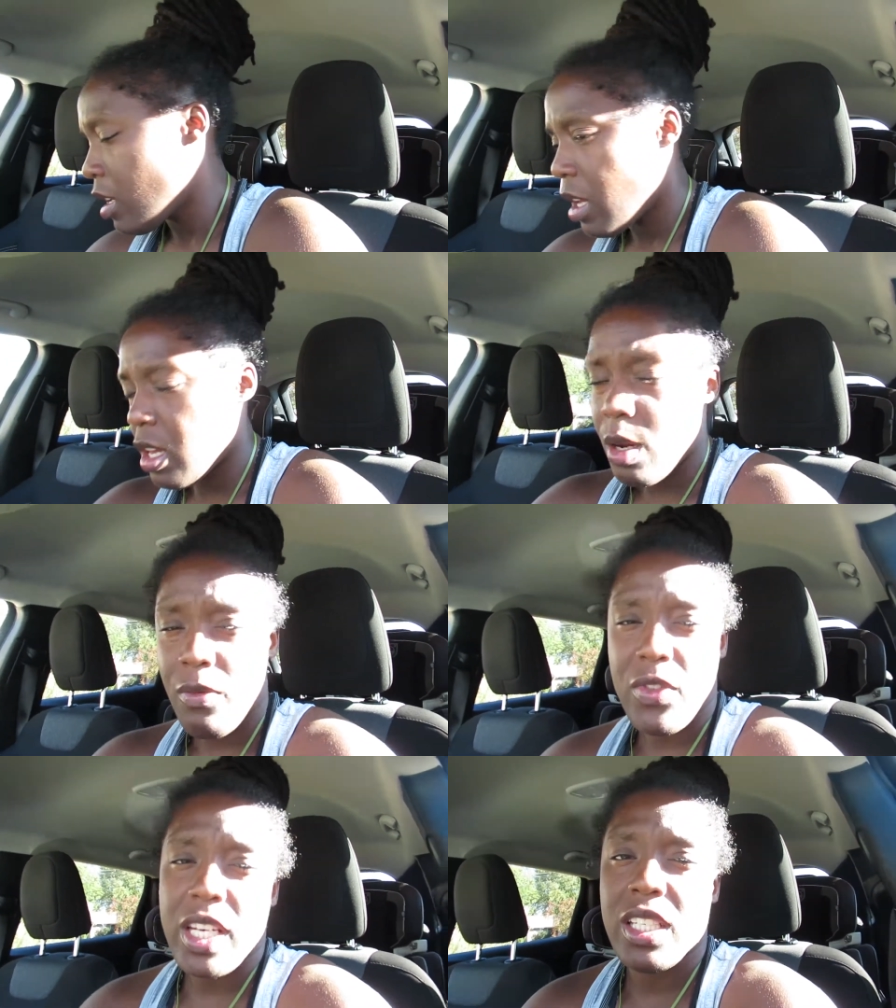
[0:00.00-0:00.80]
and
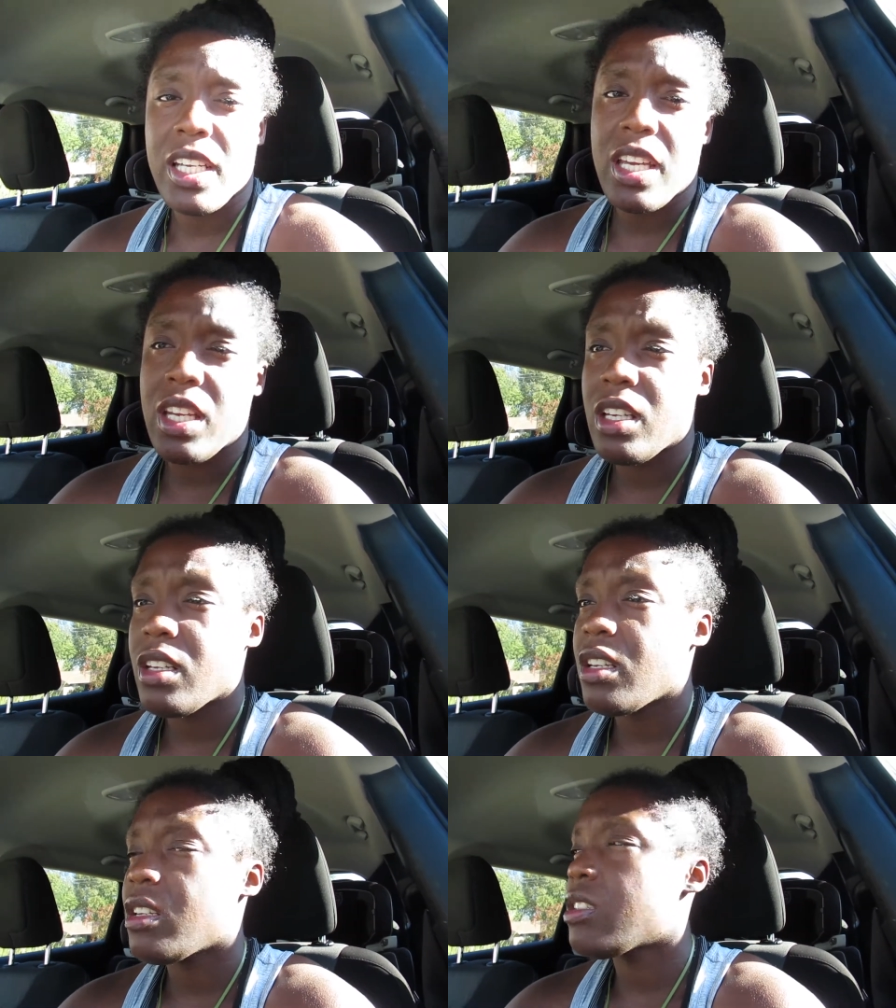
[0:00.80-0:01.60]
I'm finally headed
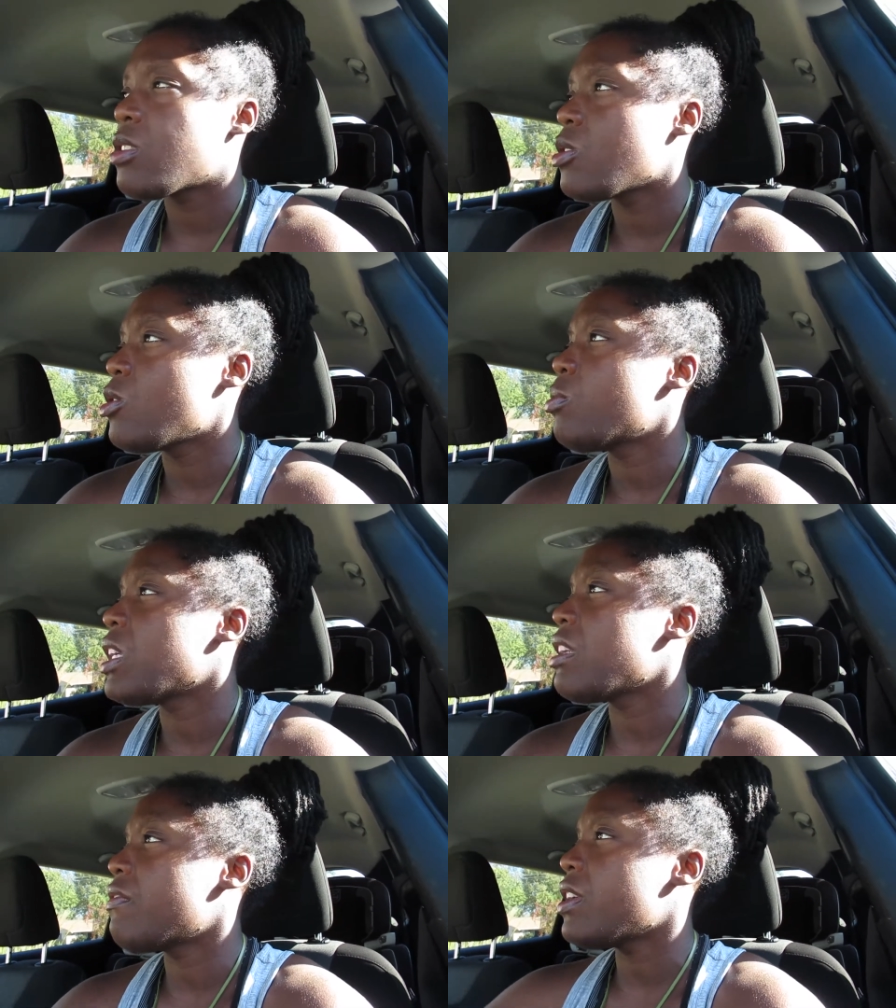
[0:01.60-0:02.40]
to
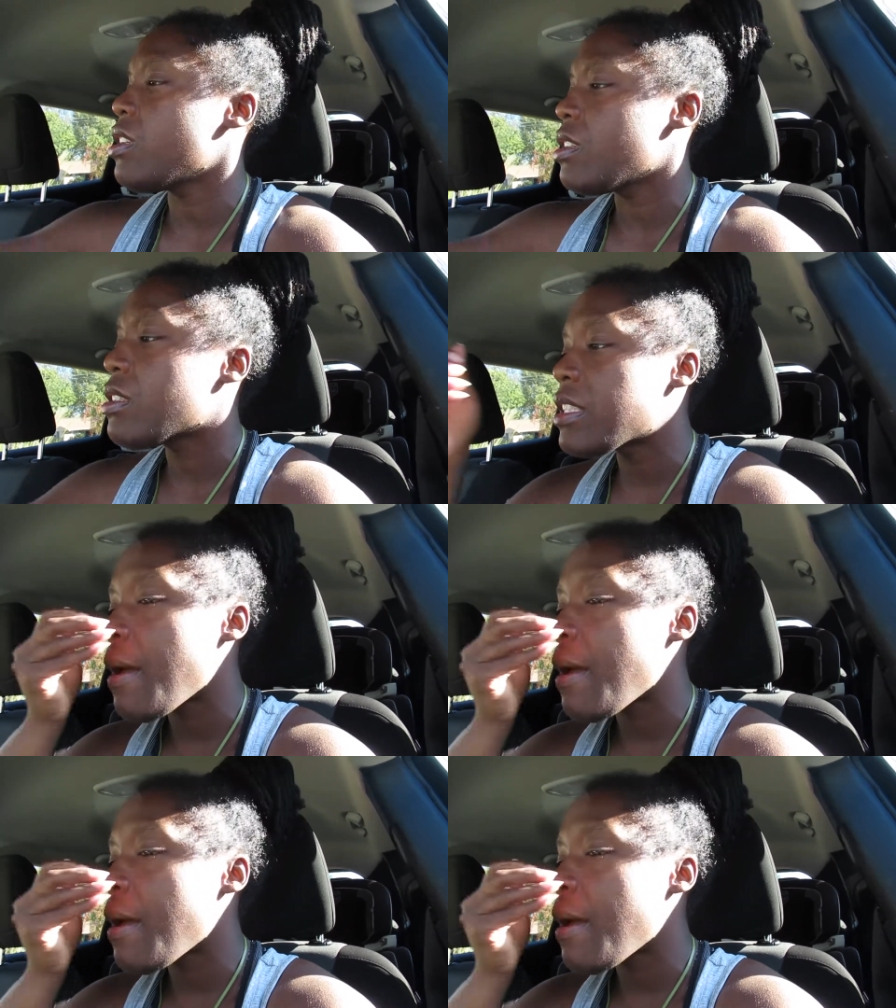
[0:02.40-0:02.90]
Planet Fitness.